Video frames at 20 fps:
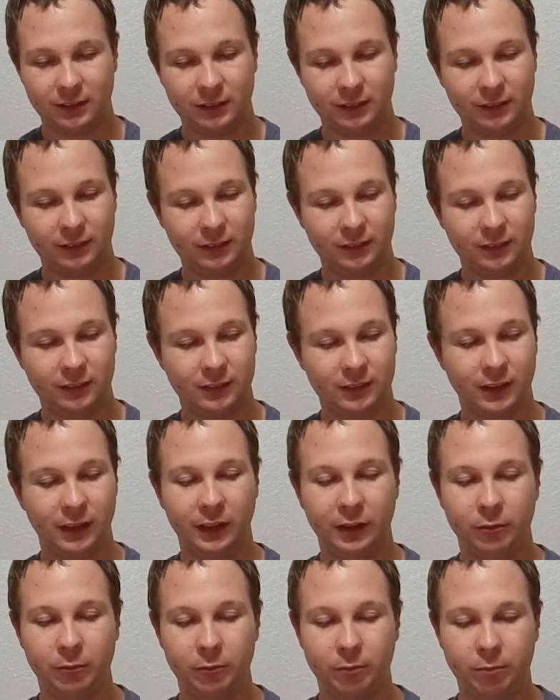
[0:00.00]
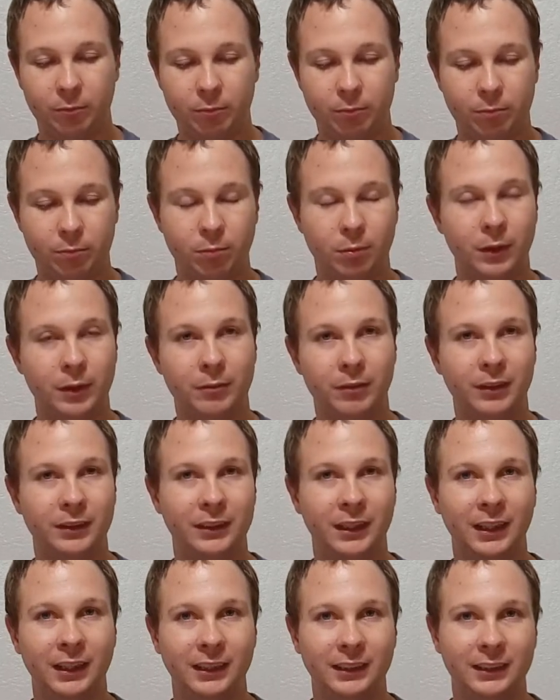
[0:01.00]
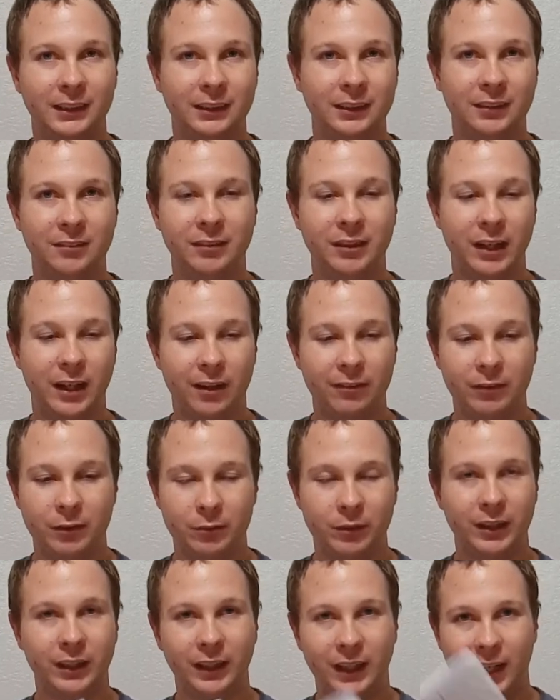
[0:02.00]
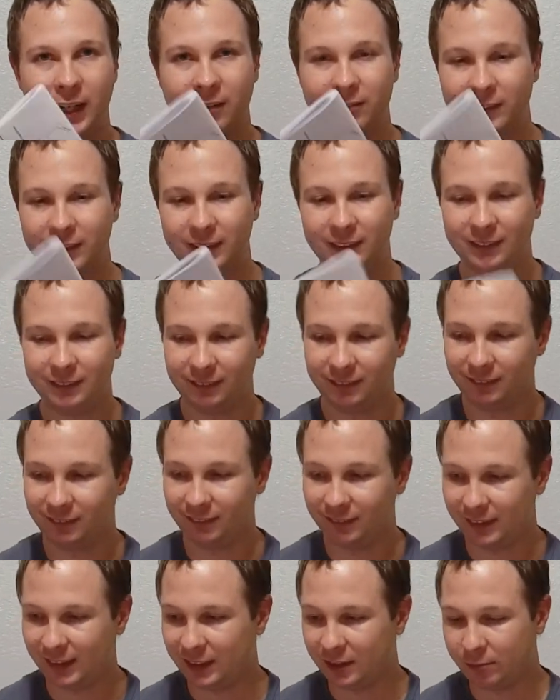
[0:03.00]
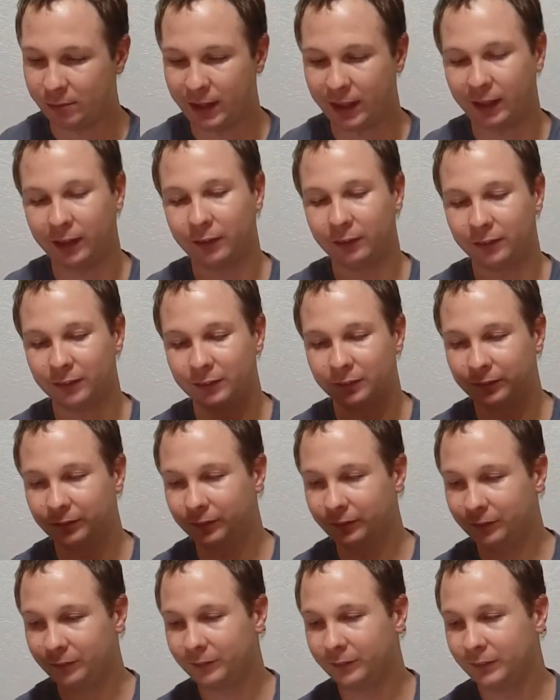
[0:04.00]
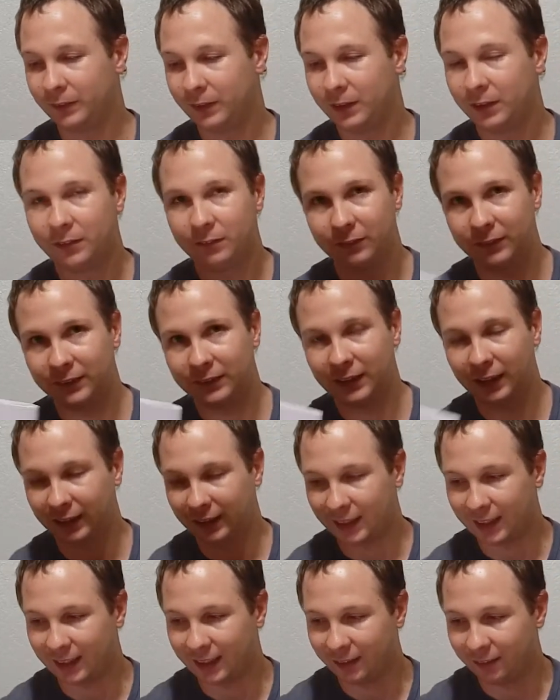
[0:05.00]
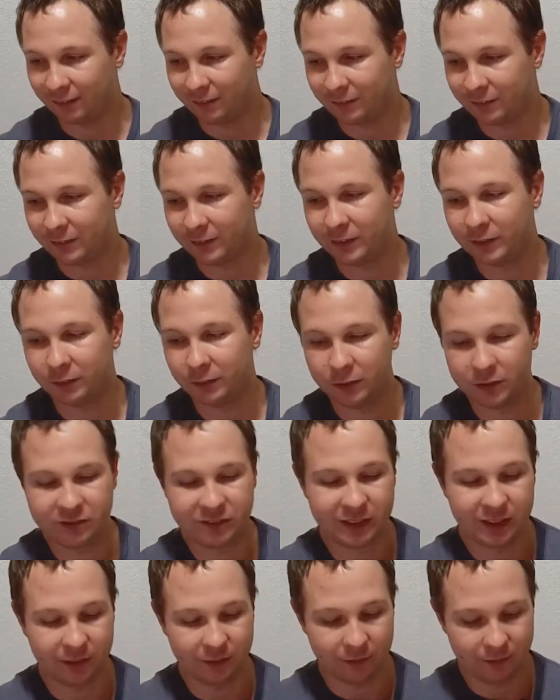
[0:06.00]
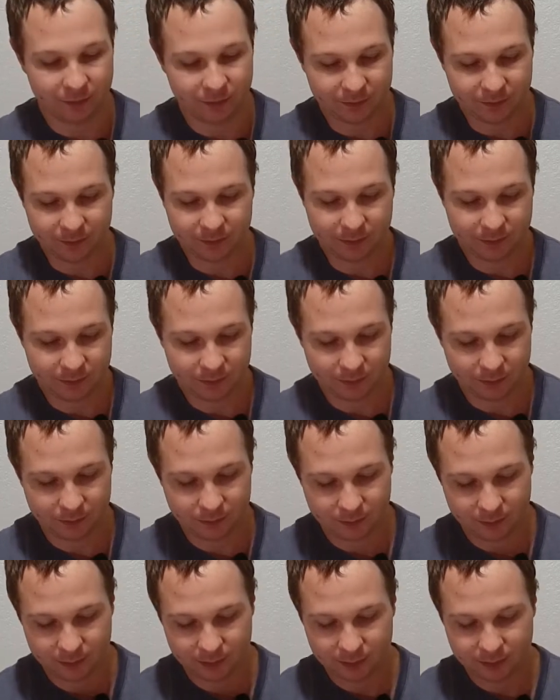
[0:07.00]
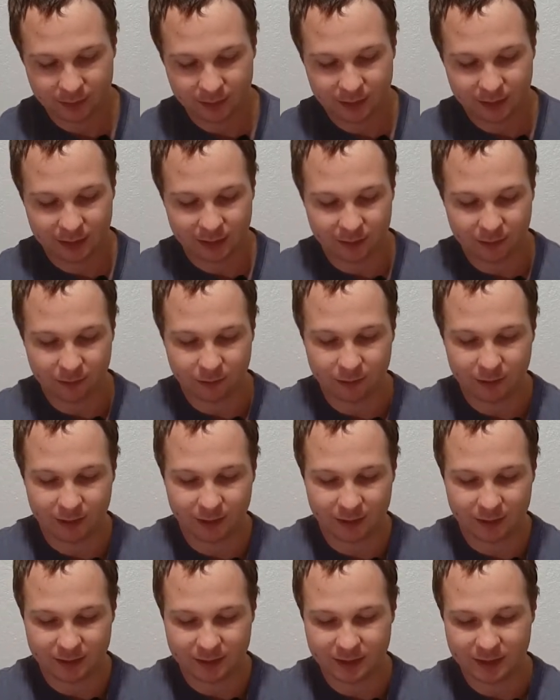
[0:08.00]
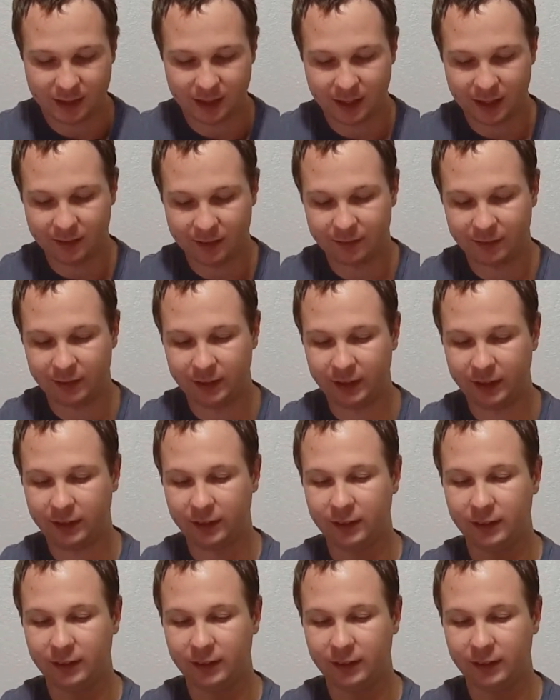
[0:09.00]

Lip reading: Looks like pretty much any system you have, you might have it in the manual. We'll check that out for the review. What else do you have in here?